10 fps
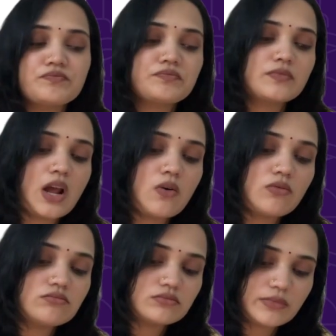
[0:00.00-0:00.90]

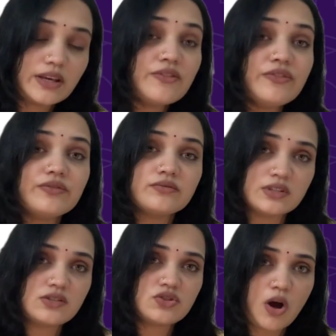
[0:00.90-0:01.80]
Now, if
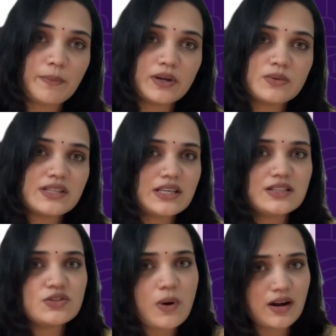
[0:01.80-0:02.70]
this topic was
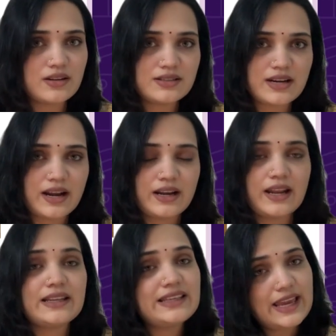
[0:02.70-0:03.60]
easy to understand
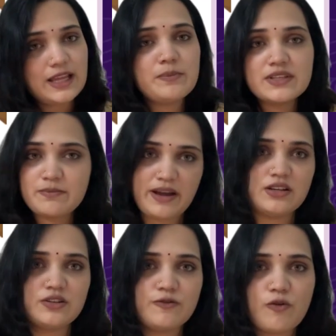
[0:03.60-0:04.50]
and gain
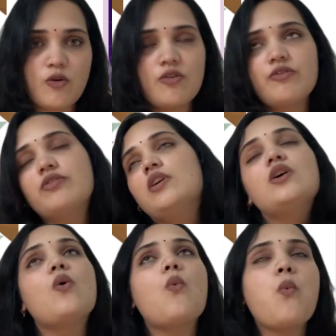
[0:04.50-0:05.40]
perspective of
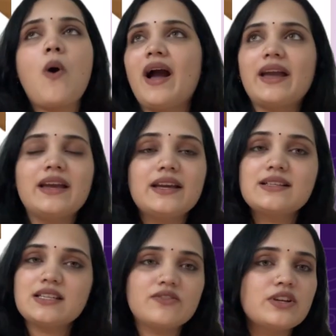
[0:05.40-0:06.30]
why
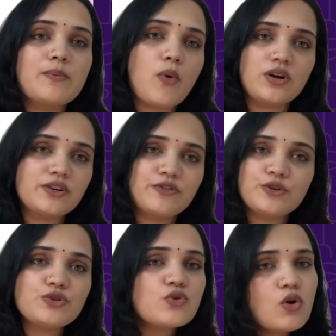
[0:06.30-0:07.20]
it's even important for you
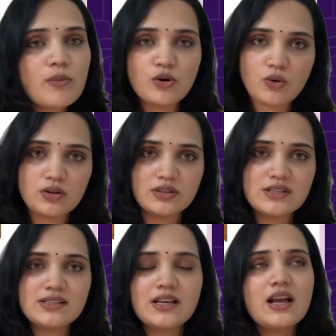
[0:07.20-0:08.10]
to know about all
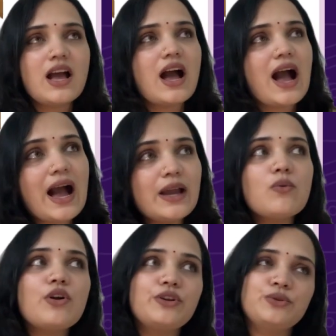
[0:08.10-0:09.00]
this, I
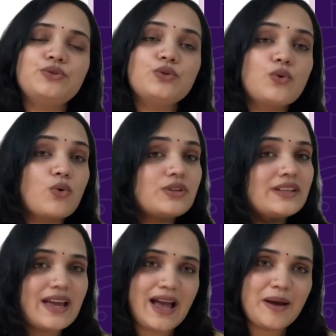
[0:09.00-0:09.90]
want you to go to
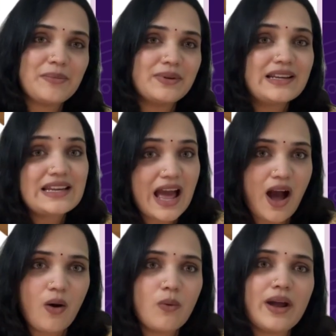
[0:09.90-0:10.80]
the app
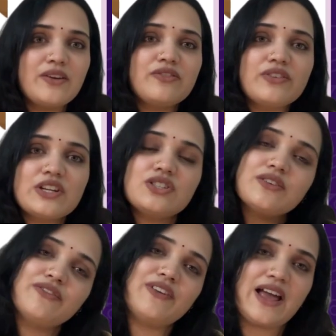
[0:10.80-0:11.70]
now and finish the
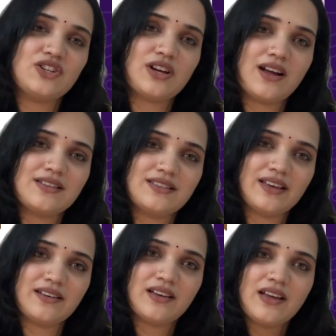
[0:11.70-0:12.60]
flashcards there.
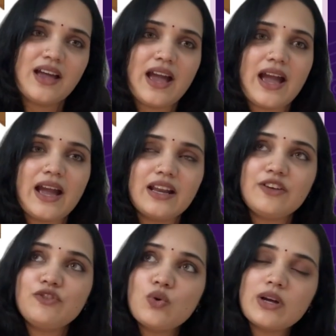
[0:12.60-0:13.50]
And
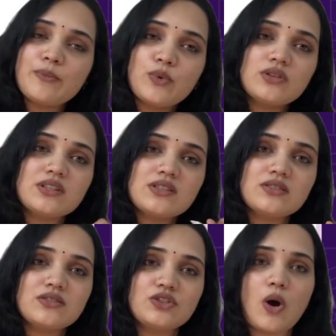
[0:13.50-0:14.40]
if you can put
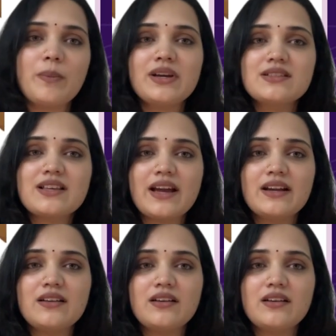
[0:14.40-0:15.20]
this topic aside